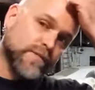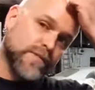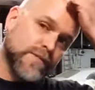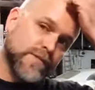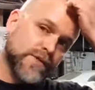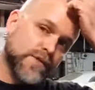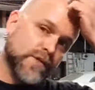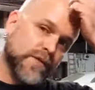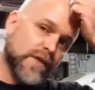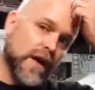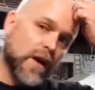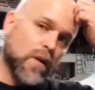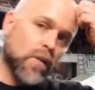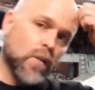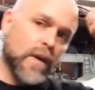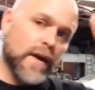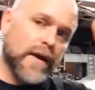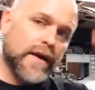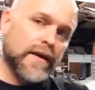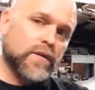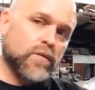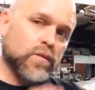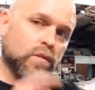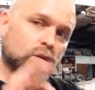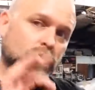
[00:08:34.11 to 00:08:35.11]
So that way
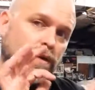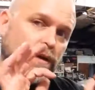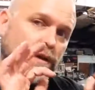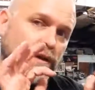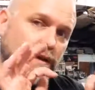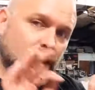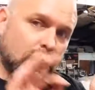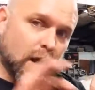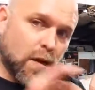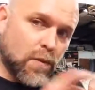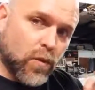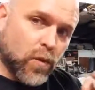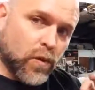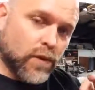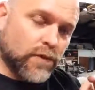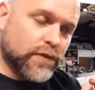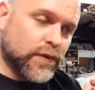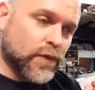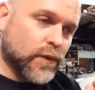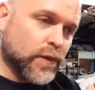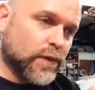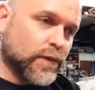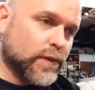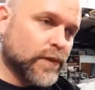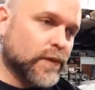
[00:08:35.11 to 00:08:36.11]
it will allow more
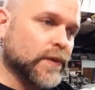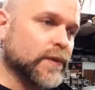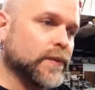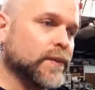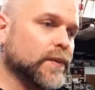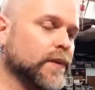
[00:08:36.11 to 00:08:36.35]
fuel through.